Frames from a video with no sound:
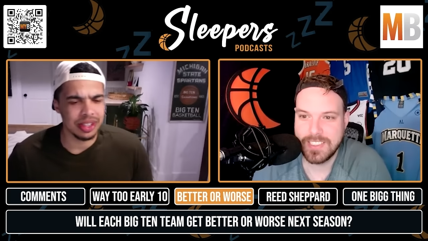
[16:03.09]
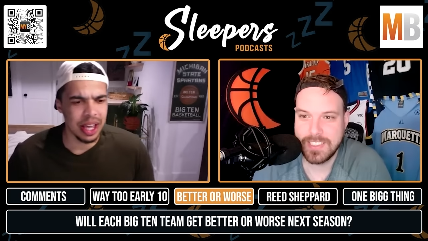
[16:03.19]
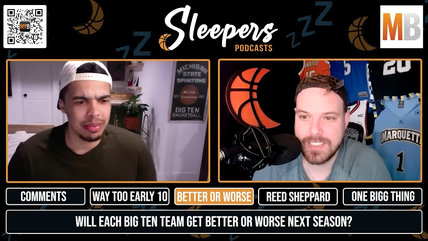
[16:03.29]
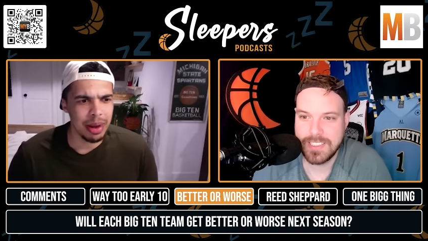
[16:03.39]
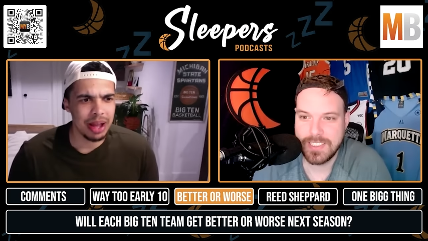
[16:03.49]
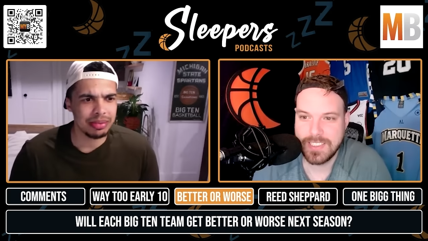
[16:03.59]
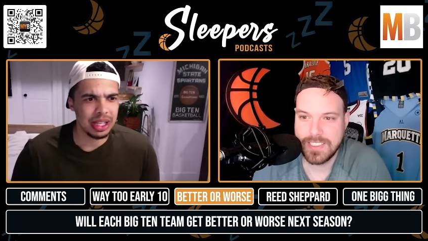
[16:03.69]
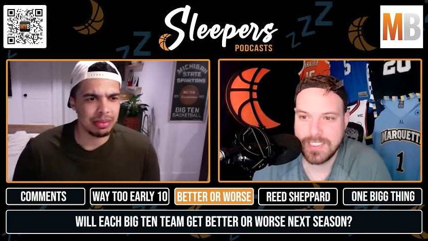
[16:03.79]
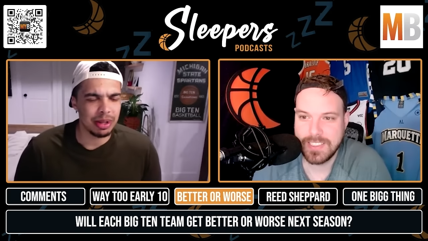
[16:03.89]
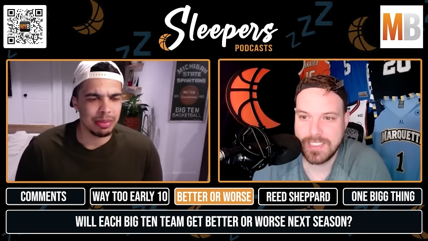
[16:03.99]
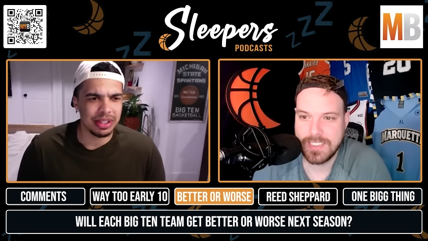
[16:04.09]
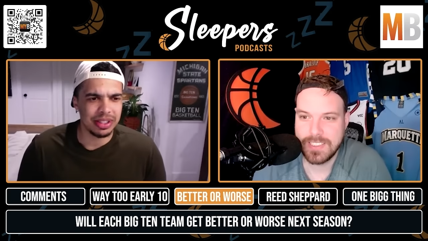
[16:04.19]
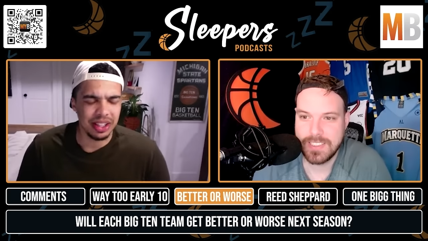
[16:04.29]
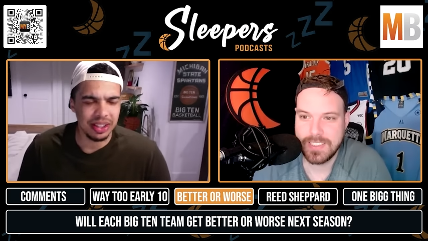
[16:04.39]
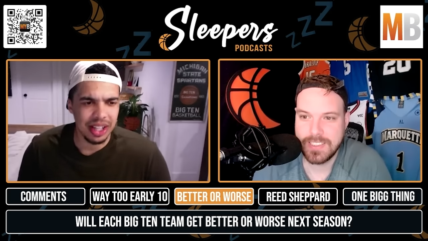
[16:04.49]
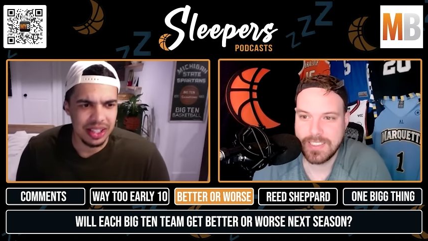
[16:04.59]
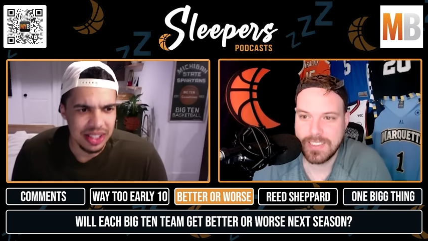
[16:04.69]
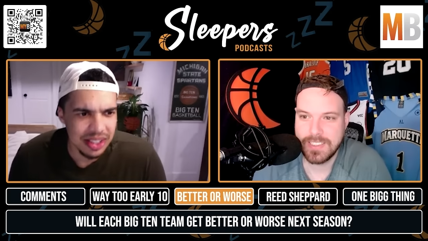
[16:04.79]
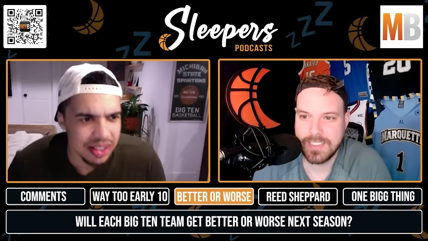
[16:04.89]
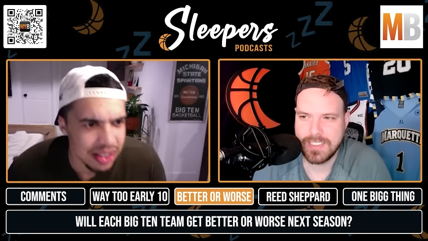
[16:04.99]
Speaker 1: Ken Pom team in the Big Ten last
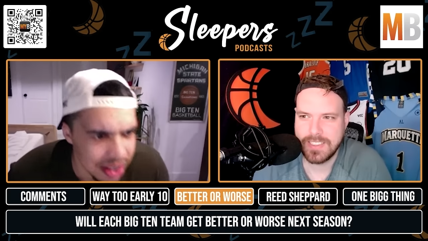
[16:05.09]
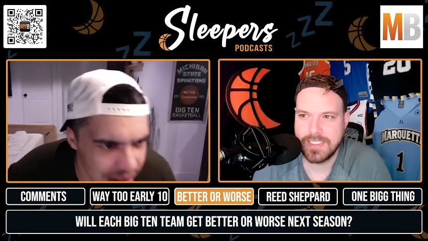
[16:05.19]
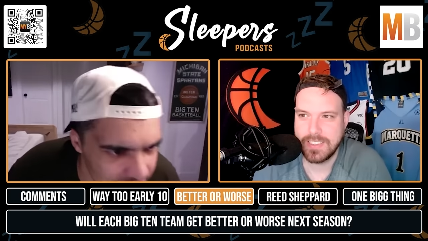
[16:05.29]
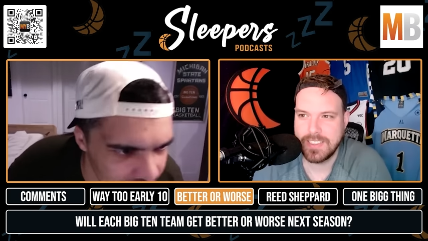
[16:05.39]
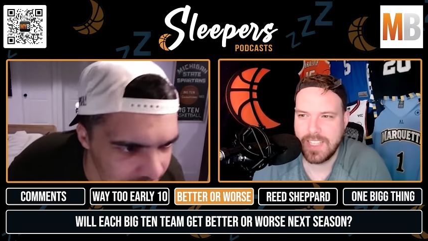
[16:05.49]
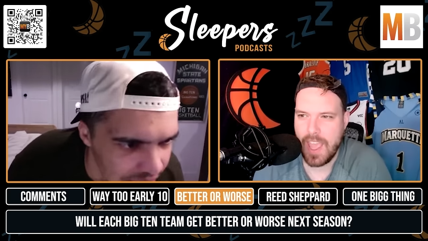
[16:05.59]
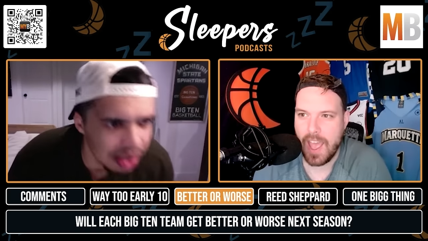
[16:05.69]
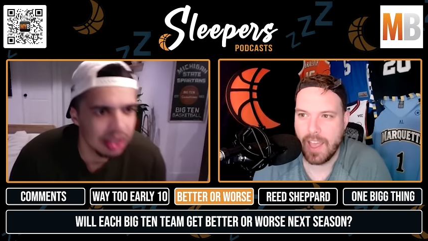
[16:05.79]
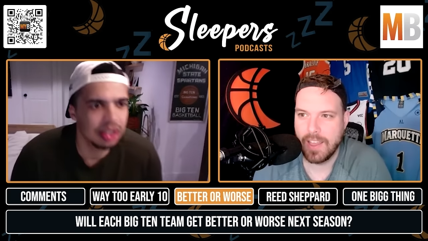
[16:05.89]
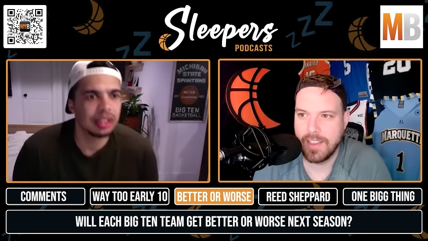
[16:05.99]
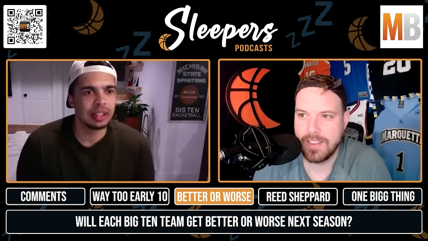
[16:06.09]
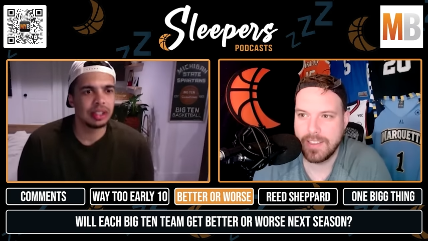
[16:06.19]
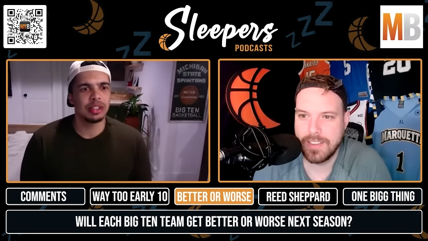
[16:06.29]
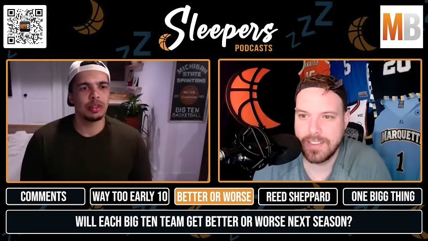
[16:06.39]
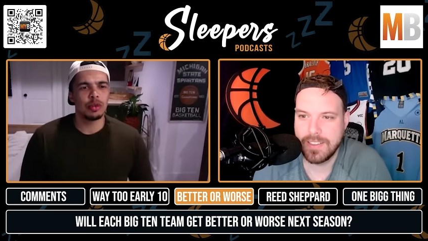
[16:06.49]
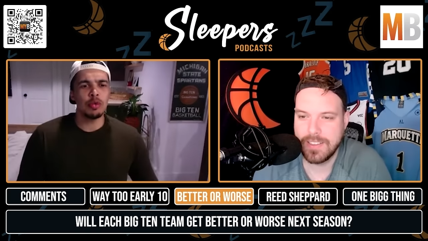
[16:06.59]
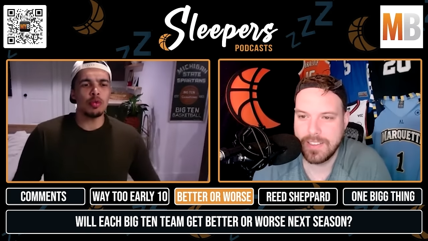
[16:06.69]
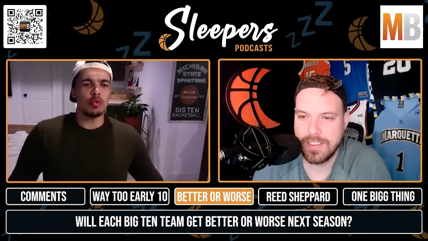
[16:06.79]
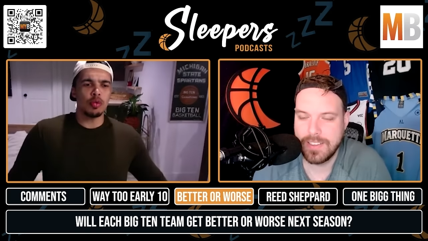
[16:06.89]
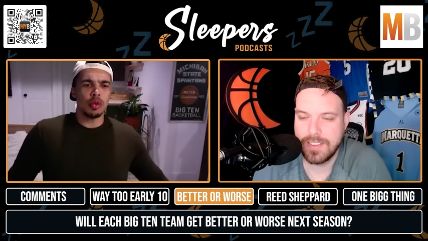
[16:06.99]
season?
Speaker 2: Yeah.
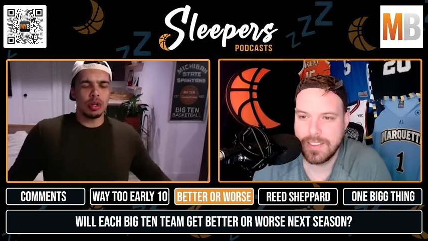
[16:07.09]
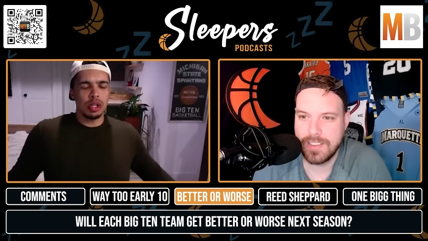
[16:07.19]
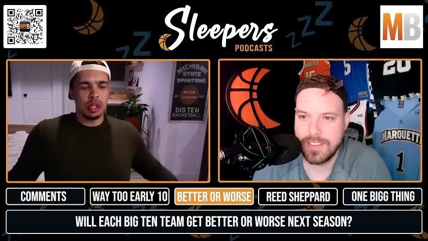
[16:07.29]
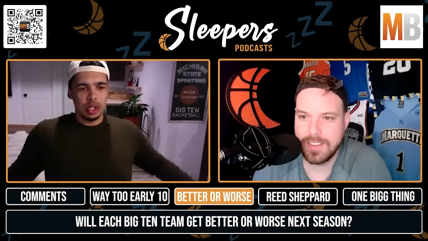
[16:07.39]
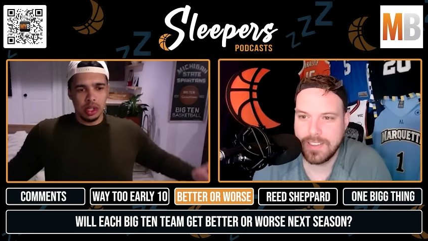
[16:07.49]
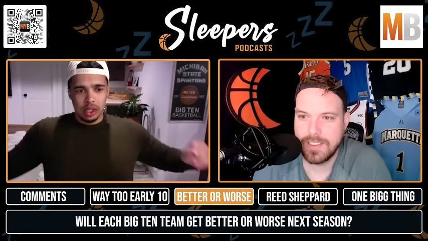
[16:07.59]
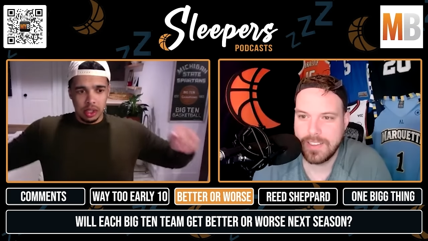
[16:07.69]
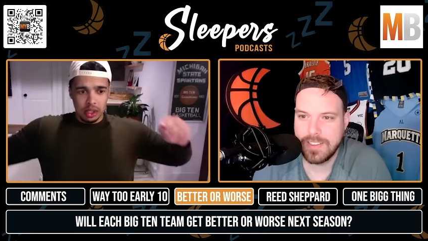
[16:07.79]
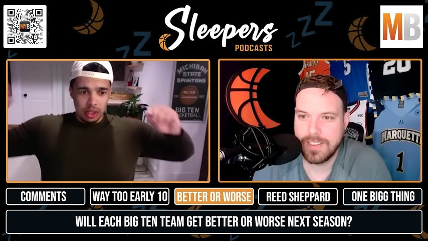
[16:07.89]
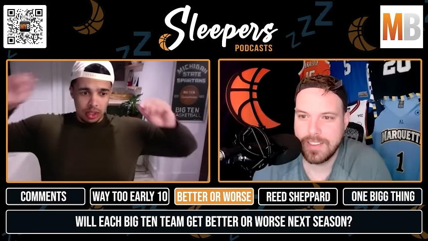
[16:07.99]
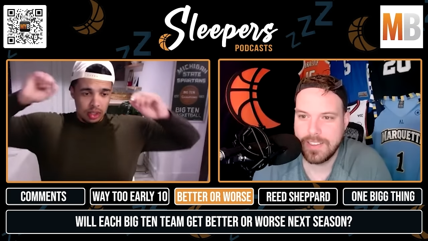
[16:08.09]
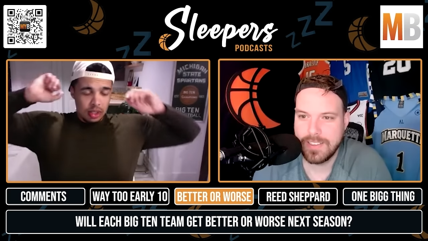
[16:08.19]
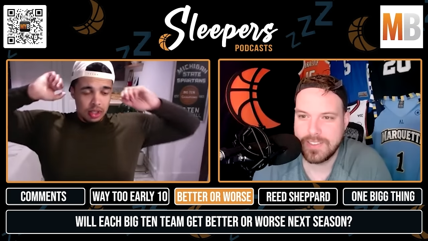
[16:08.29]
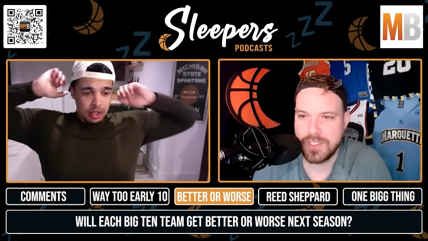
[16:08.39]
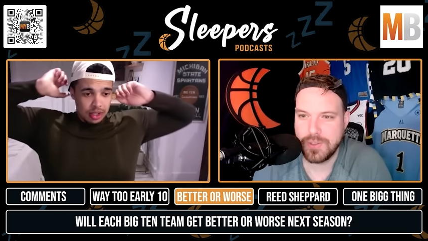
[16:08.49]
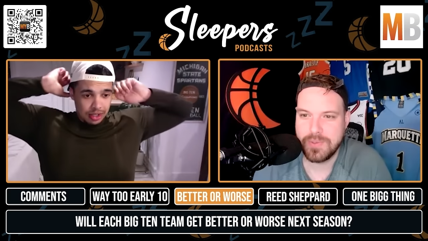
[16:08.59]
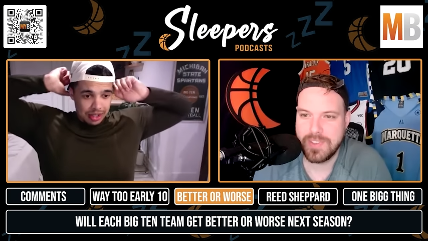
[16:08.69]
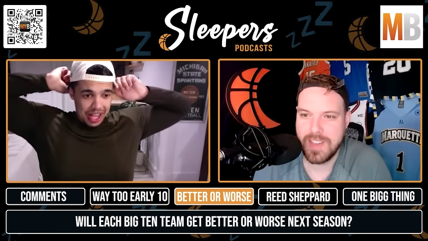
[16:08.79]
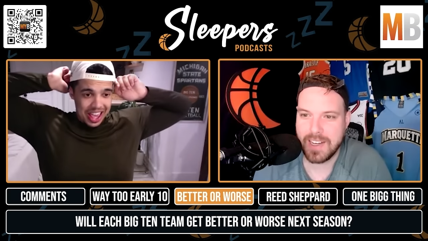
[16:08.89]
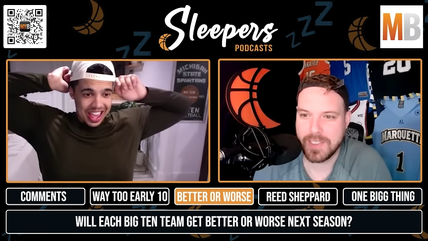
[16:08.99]
Ooh. Did you
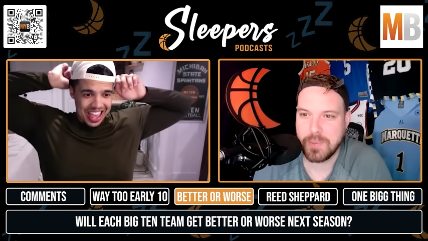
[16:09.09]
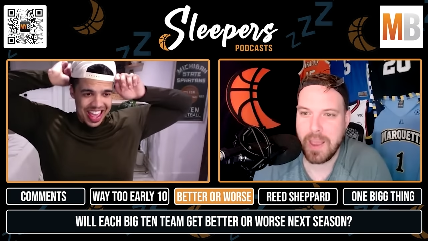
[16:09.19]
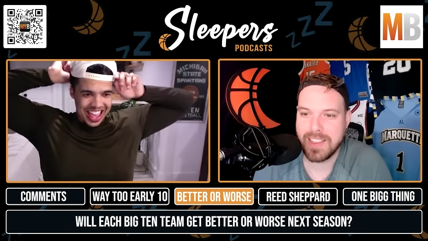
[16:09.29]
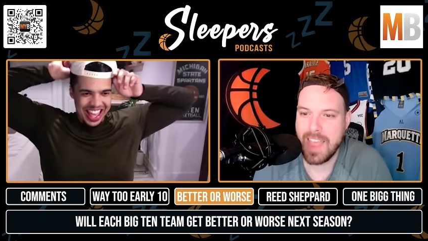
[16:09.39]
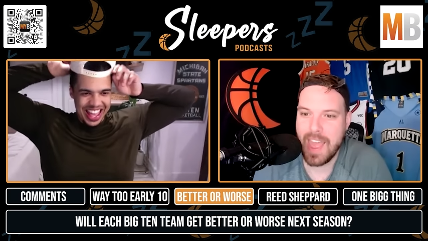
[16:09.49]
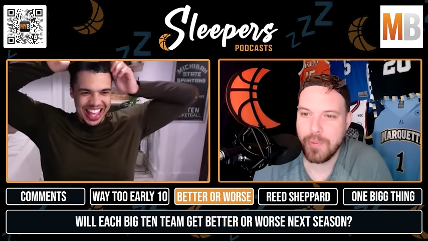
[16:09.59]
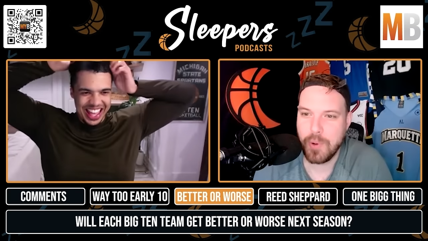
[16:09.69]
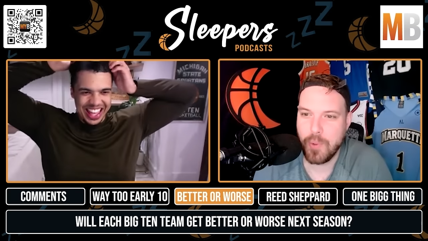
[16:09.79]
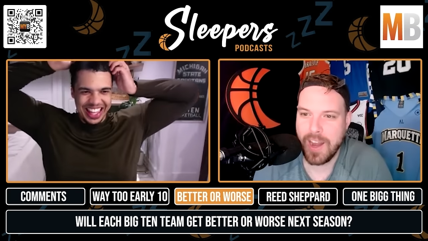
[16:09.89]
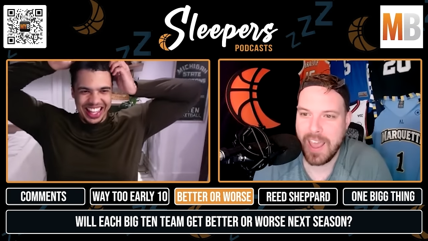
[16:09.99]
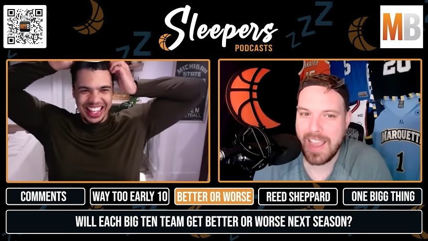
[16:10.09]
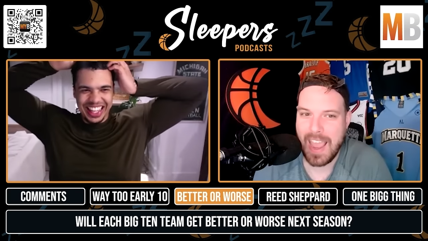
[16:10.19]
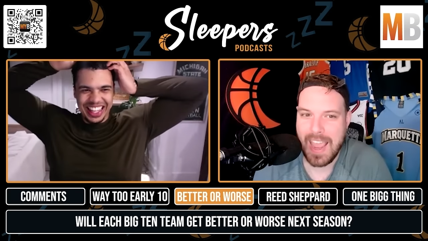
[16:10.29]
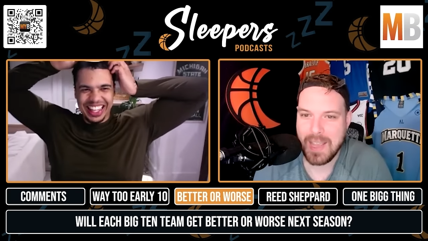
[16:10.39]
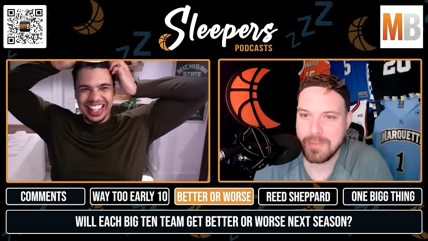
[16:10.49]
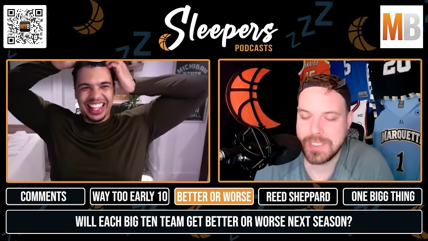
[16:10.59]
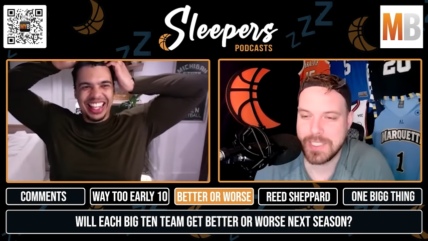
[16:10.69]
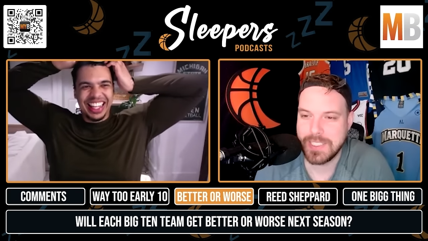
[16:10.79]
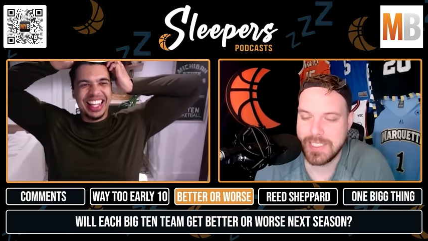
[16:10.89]
not expect that? We won 8 games.